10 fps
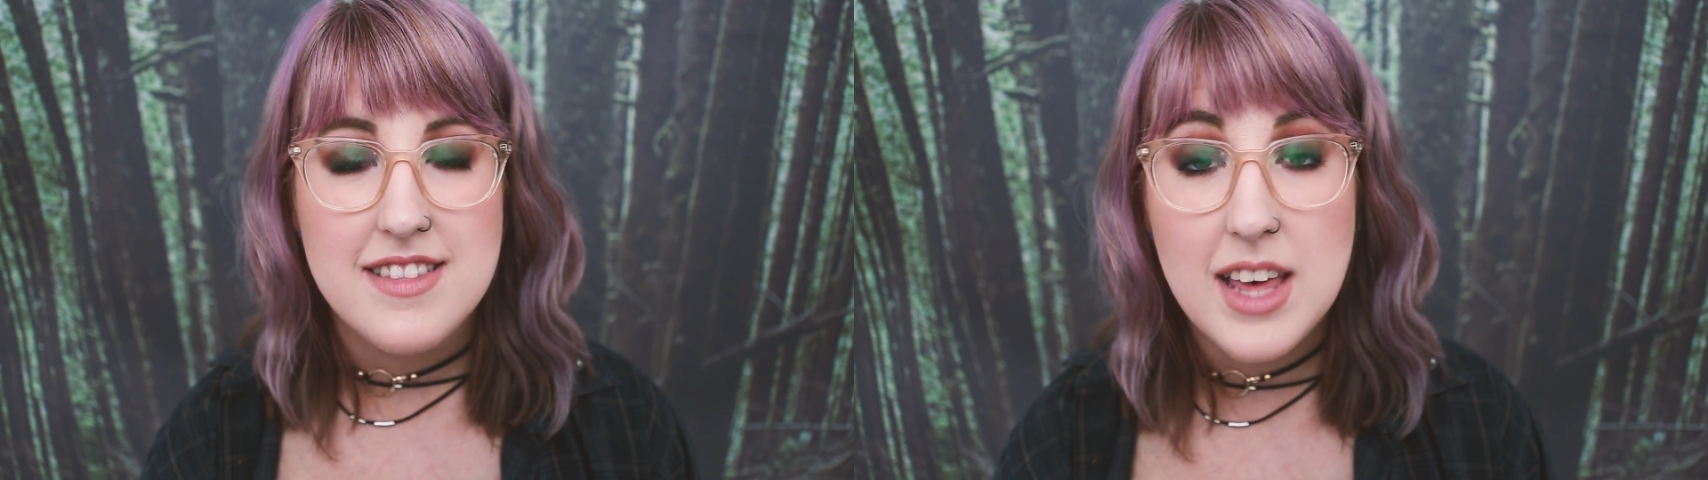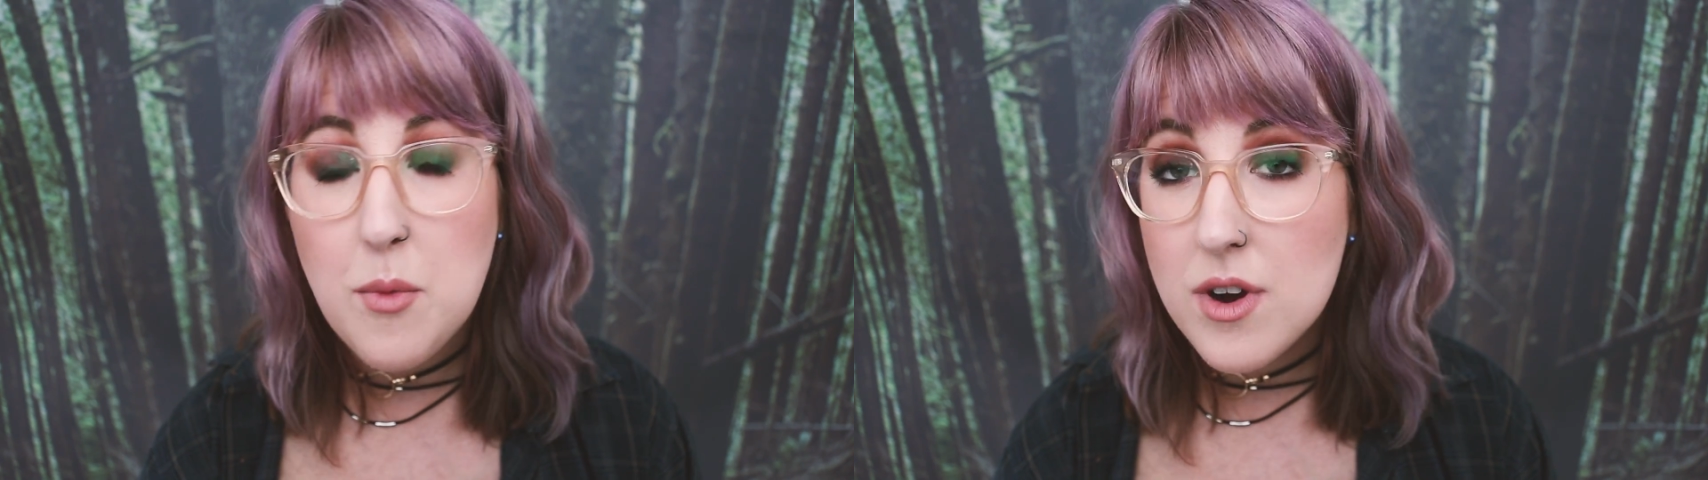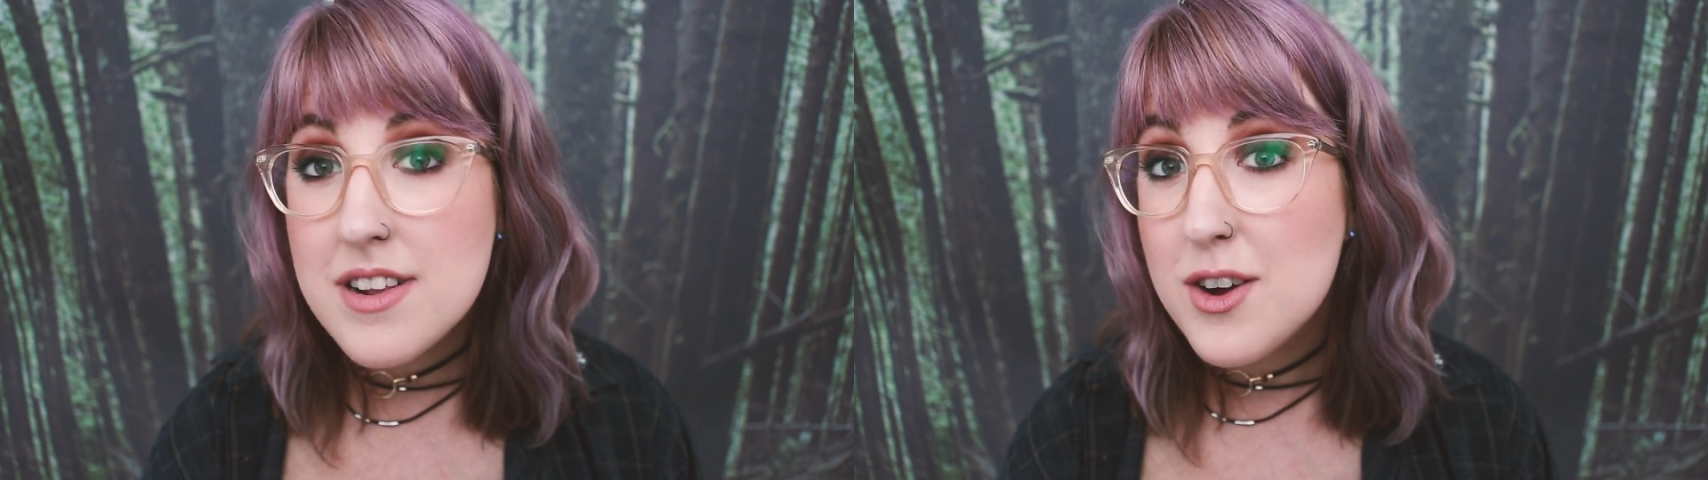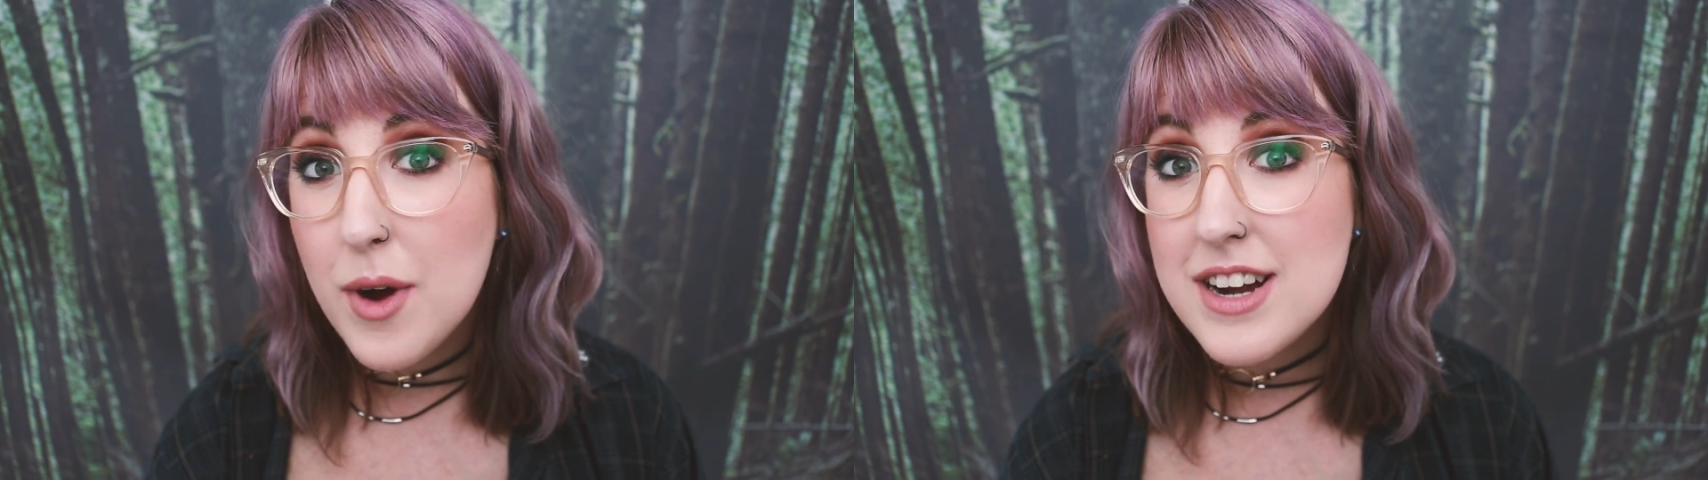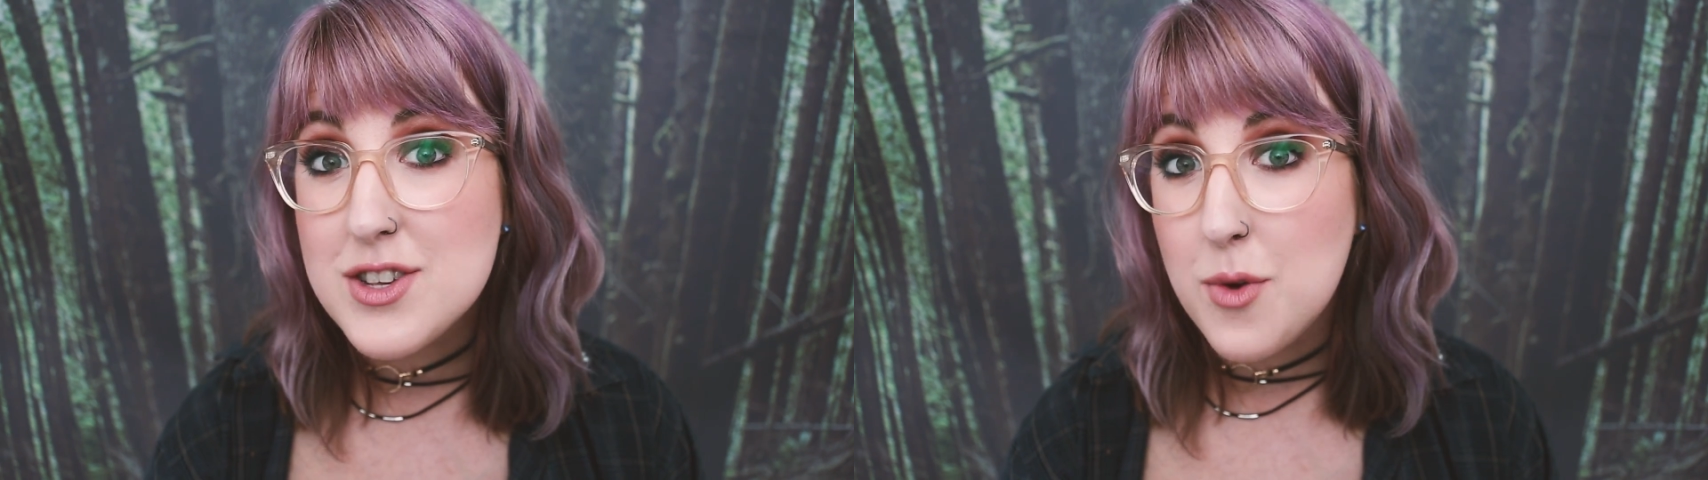They weren't the
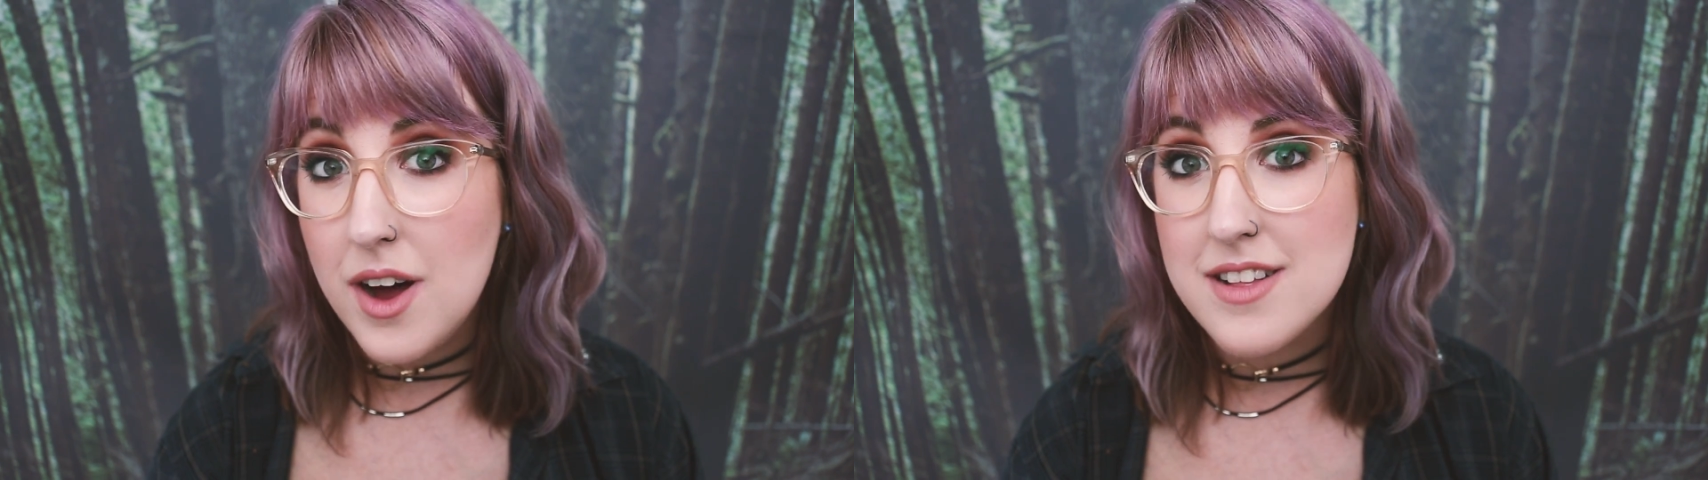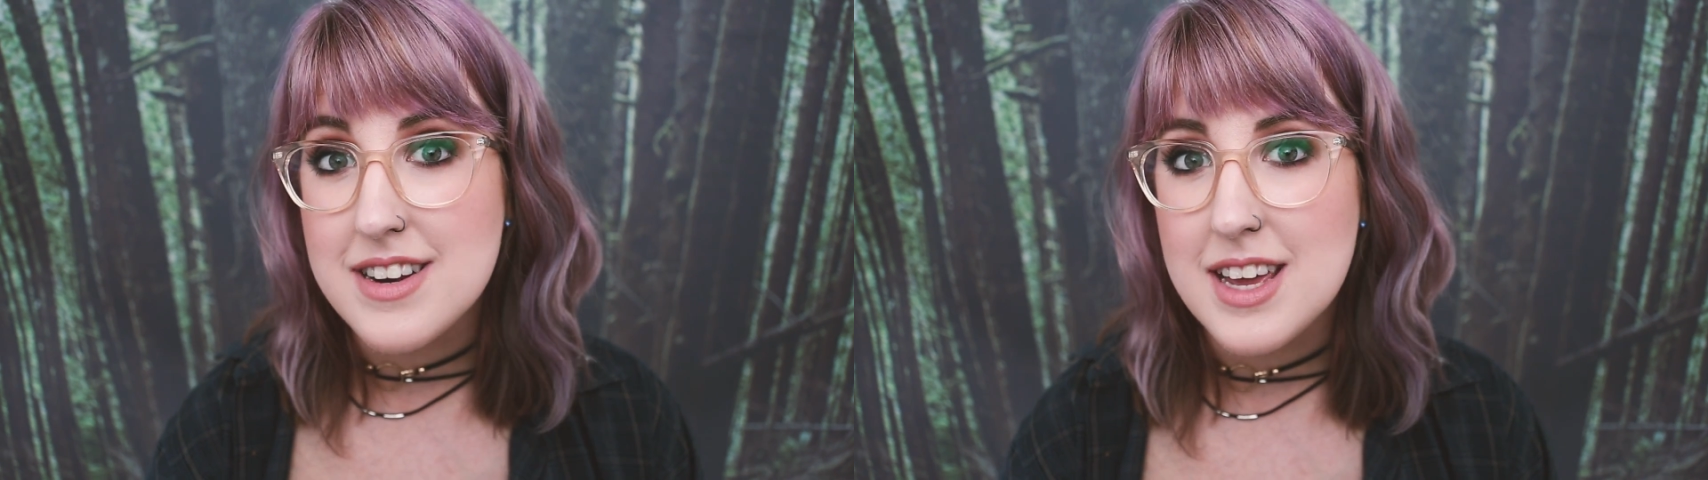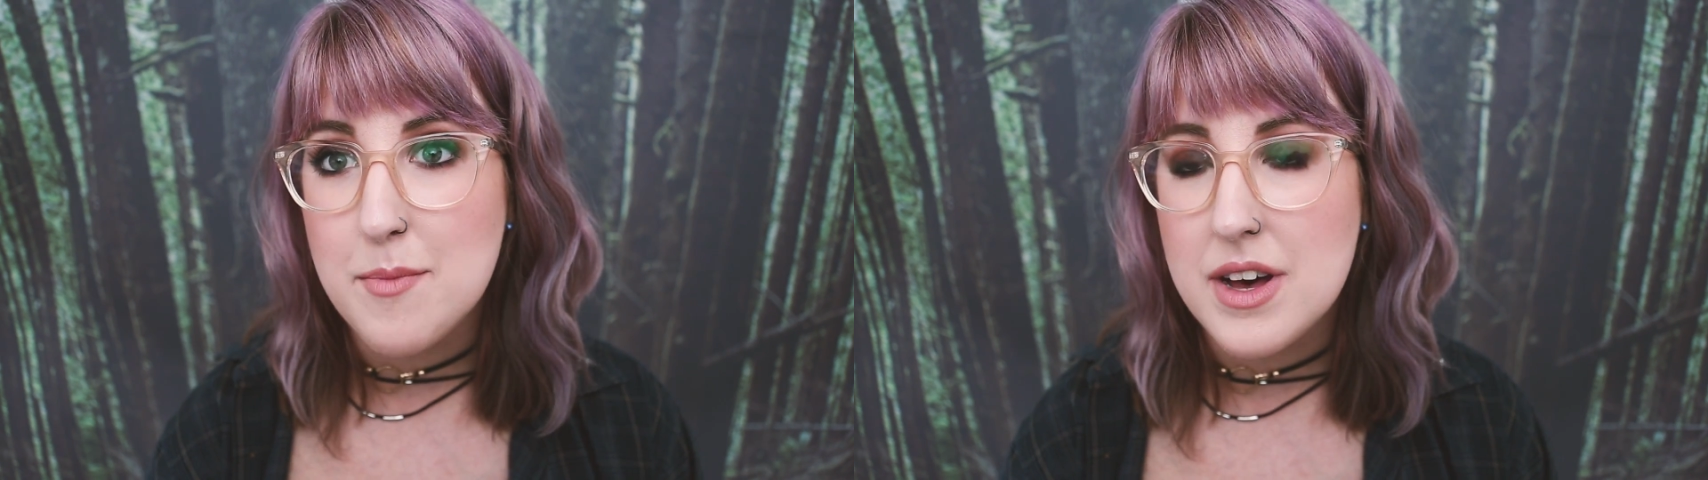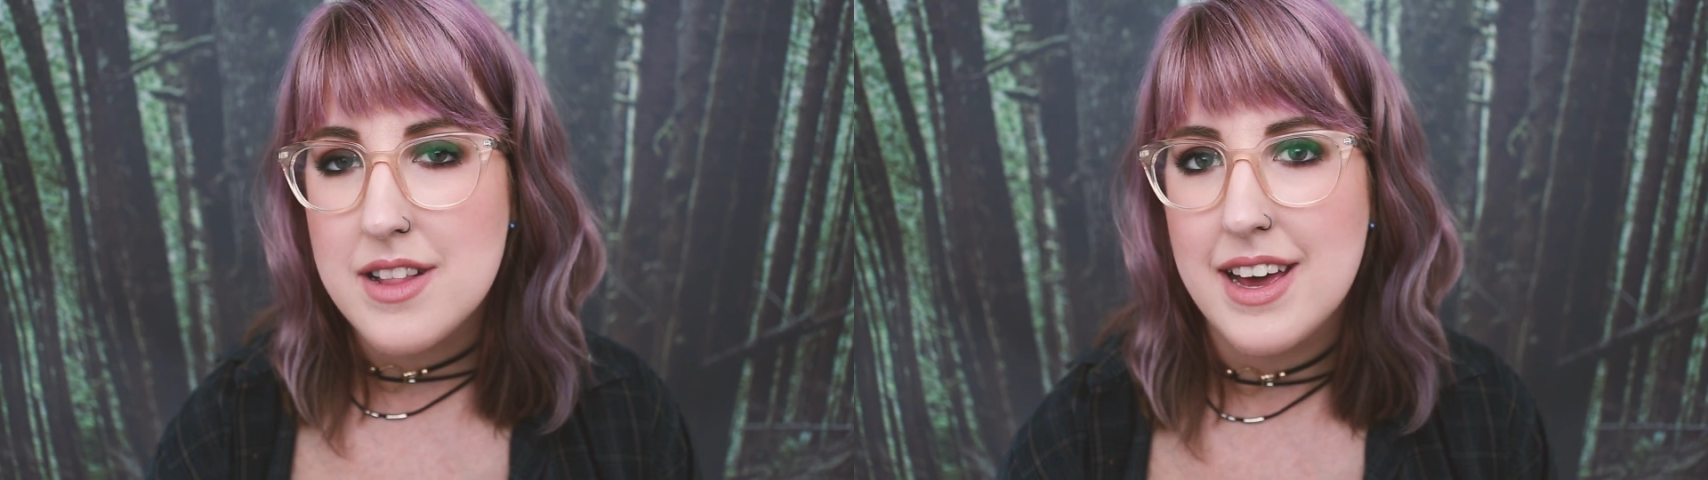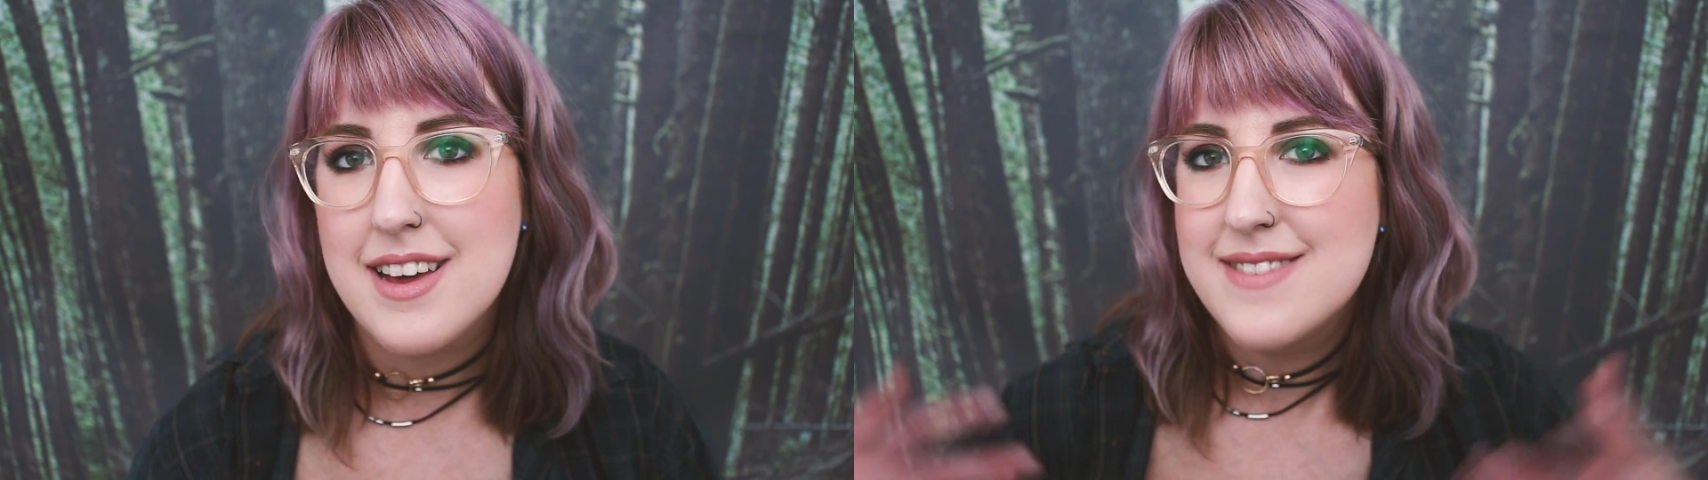greatest quality, but
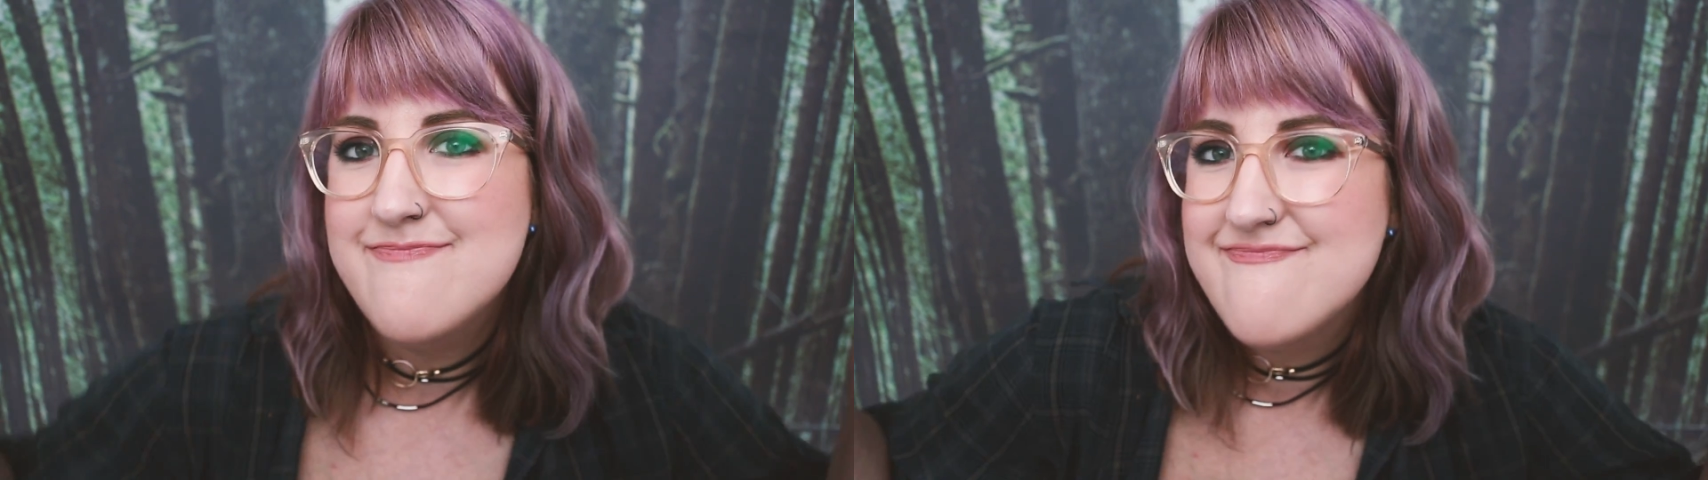like